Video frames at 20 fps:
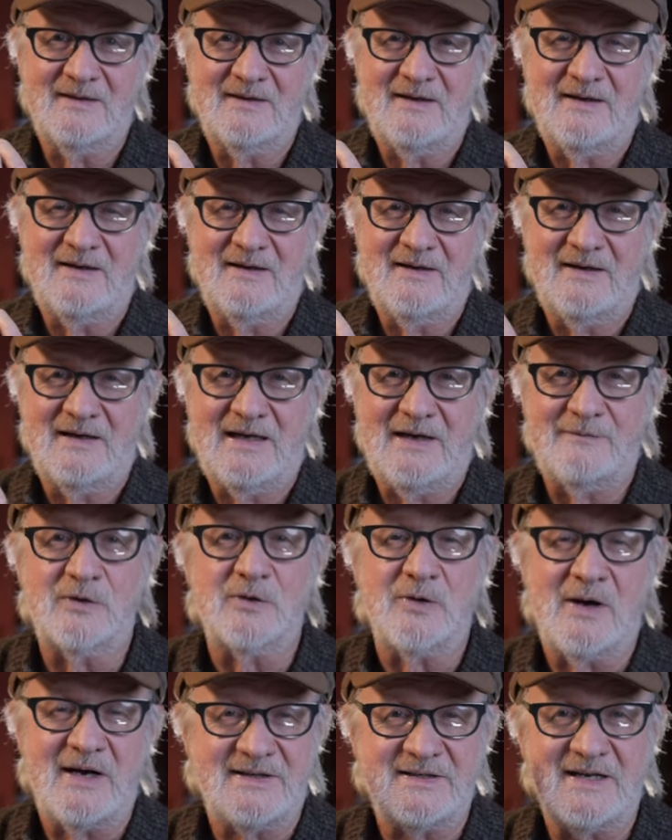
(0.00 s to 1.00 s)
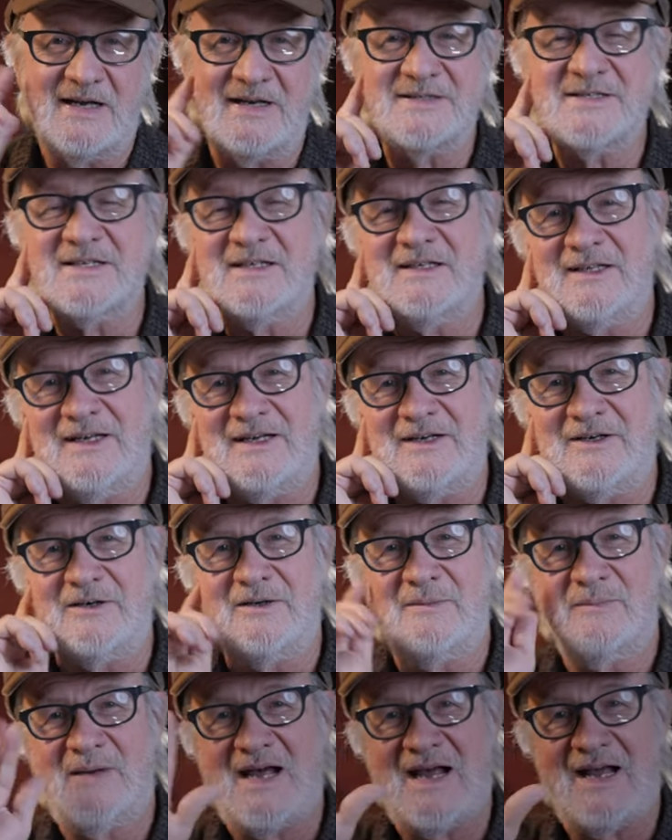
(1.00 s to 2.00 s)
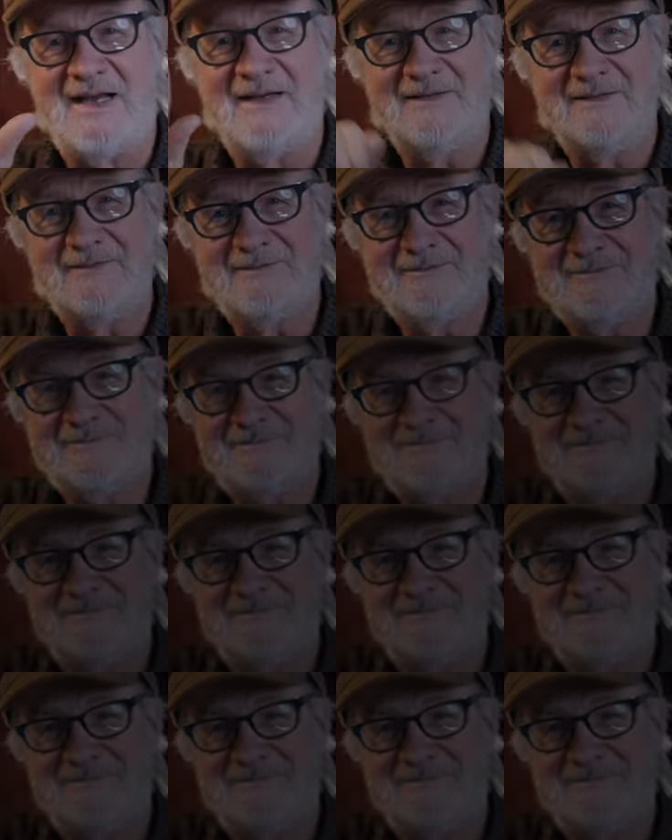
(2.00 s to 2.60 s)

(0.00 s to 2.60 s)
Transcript: Have a great day. See you later. Bye.